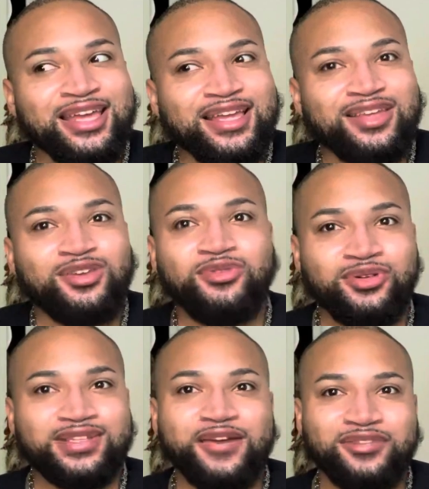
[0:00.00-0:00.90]
you
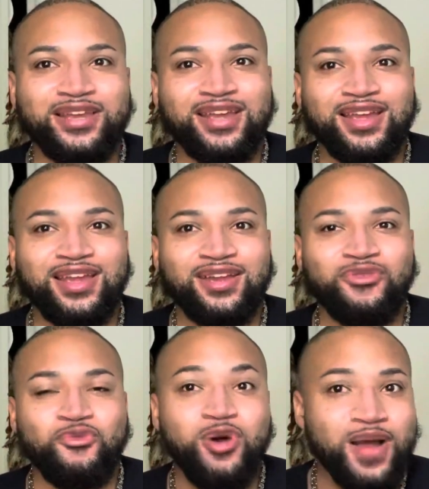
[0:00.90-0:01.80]
definitely
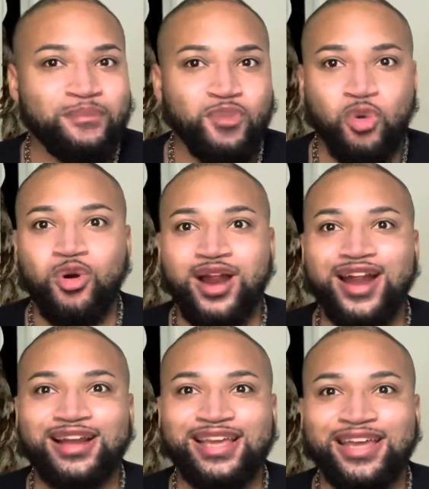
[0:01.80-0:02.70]
want
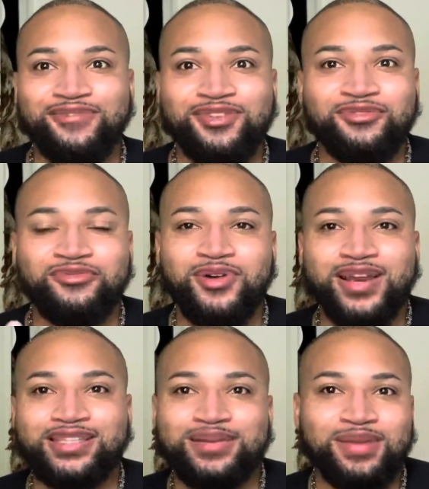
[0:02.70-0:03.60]
more. Like if you
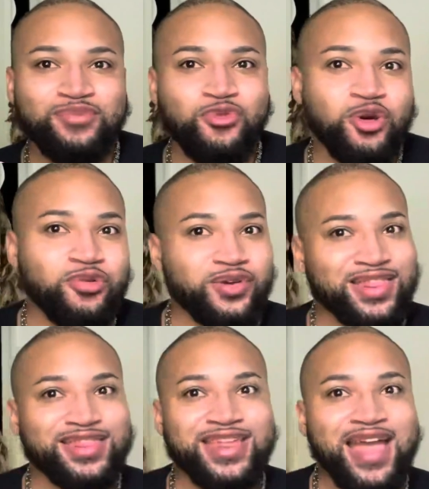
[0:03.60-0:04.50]
wanted to be more with
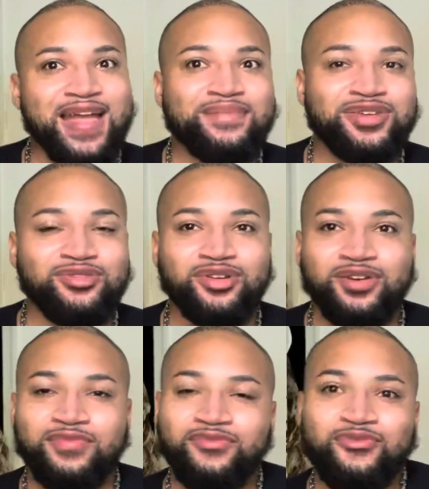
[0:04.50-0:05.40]
them, you
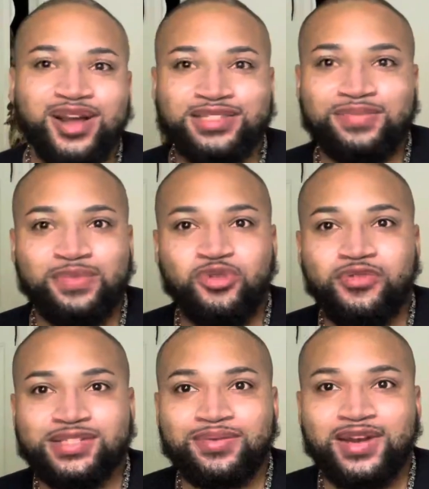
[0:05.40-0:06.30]
could want to be more
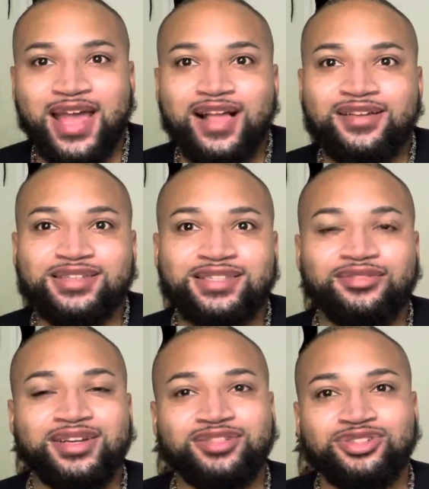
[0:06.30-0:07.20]
with someone else.
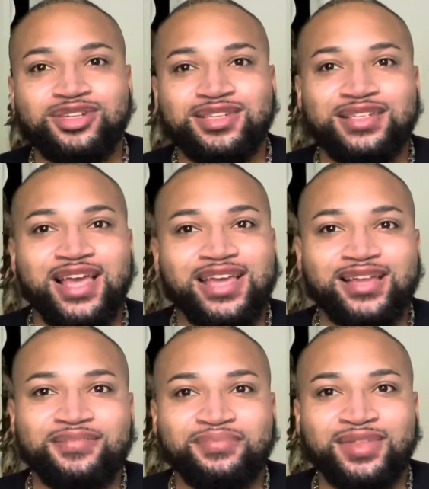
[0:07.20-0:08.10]
So you shouldn't
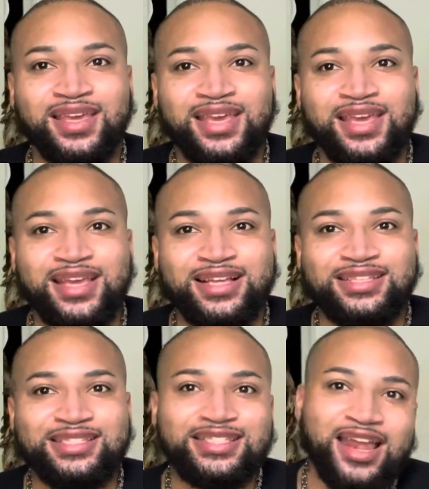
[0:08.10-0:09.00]
like
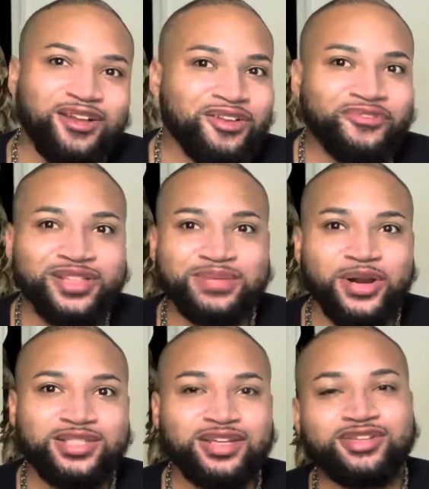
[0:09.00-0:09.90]
settle for this
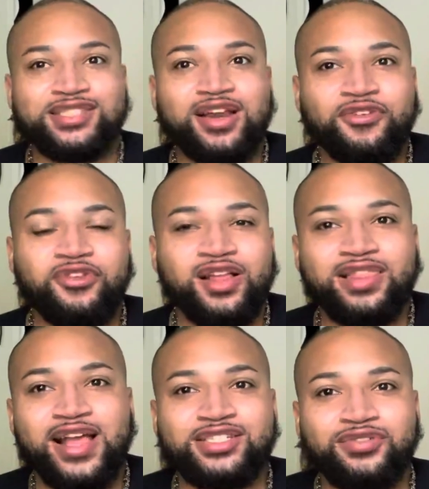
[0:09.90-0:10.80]
person or settle for a
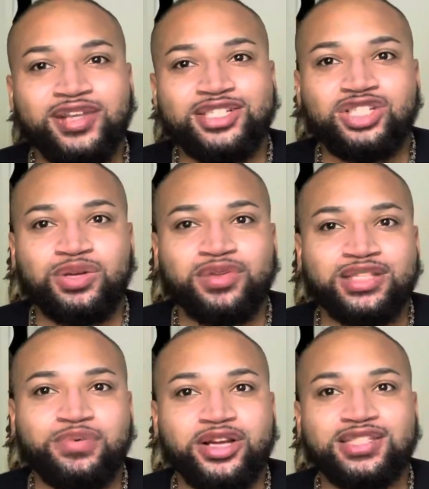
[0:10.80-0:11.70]
lesser relationship with
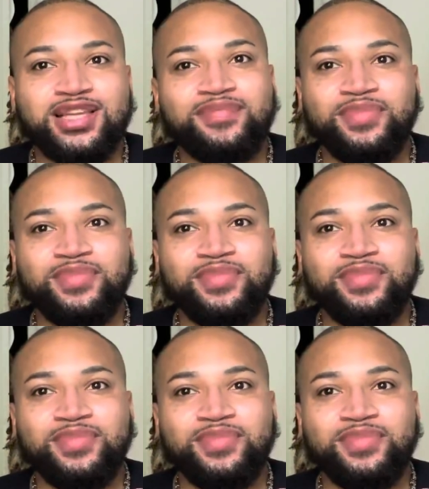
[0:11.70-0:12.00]
this person